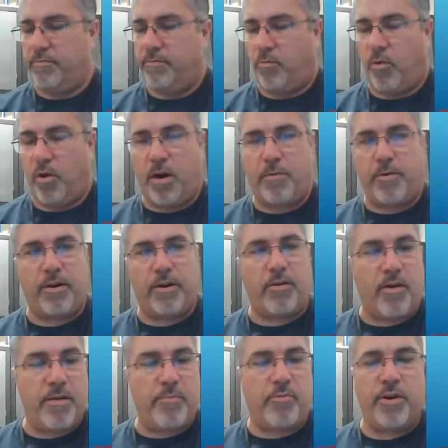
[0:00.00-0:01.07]
Robert,
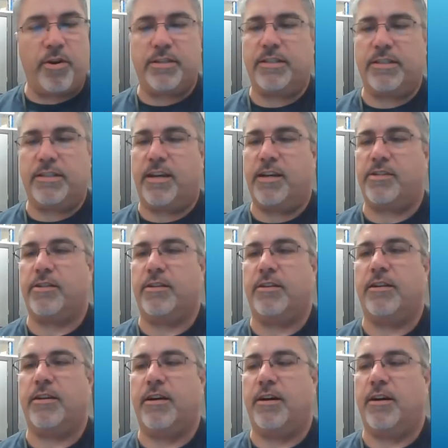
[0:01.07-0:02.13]
great
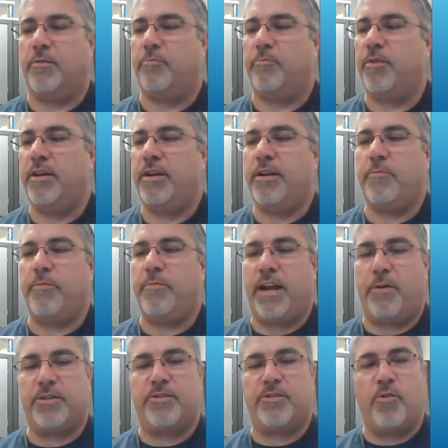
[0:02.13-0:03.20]
presentation. Man,
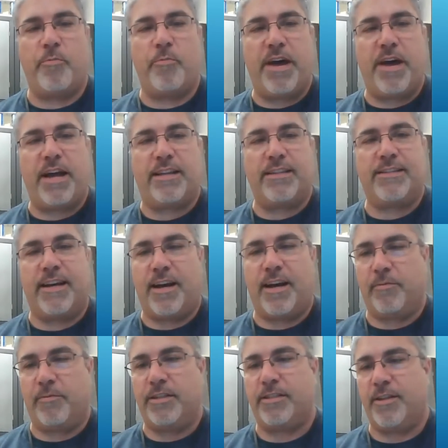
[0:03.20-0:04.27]
I was going back in
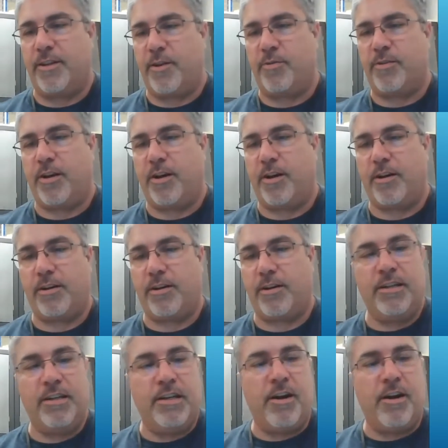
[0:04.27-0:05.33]
time listening to you talk.
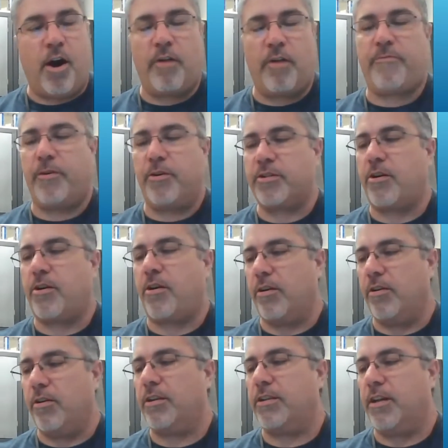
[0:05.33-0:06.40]
Our first
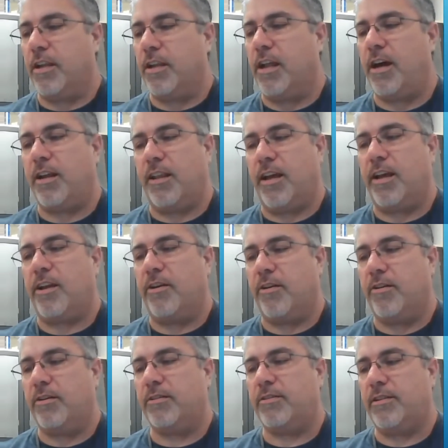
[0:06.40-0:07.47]
car looked a lot like
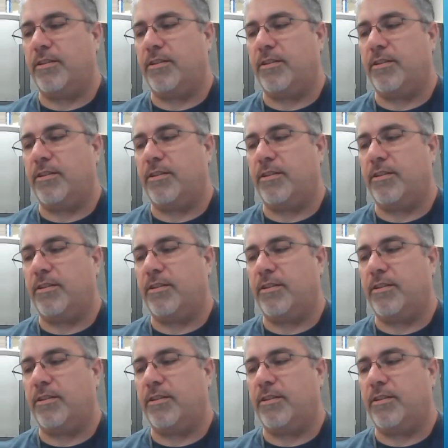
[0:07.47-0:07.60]
y'all's.